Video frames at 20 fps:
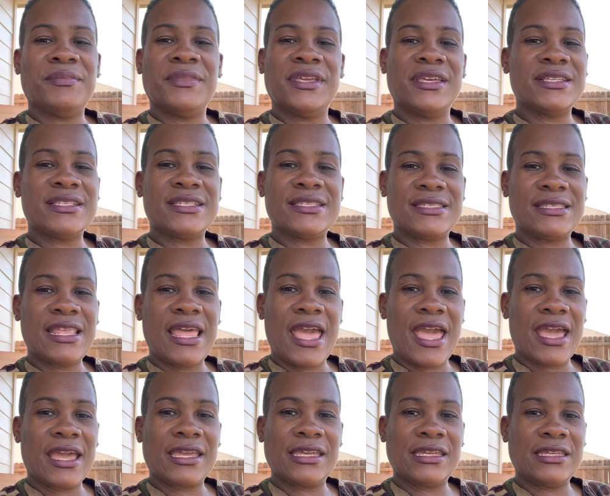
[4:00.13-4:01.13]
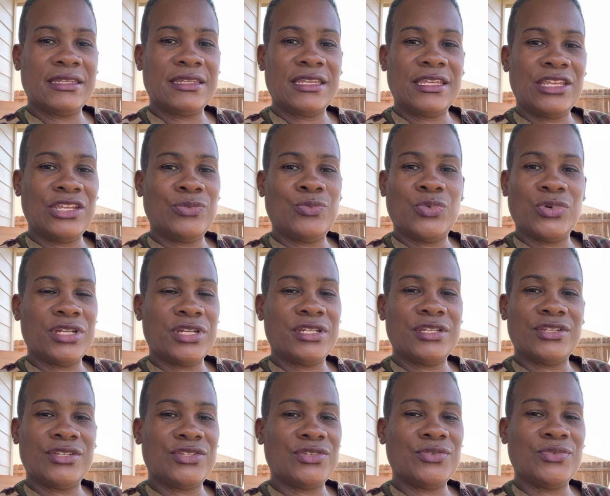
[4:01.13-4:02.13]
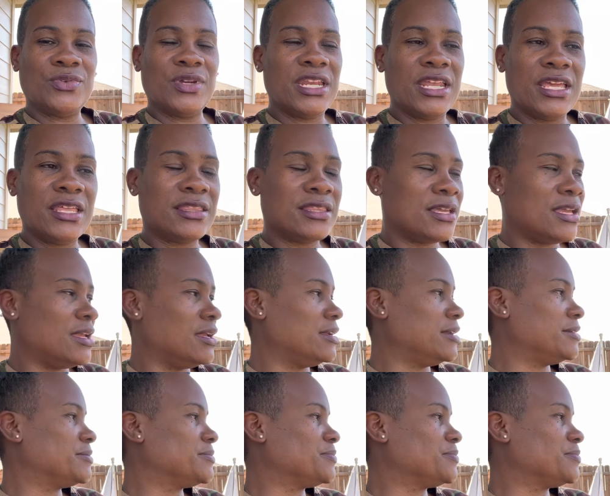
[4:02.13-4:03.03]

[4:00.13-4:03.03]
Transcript: me a snack, and he wouldn't do anything.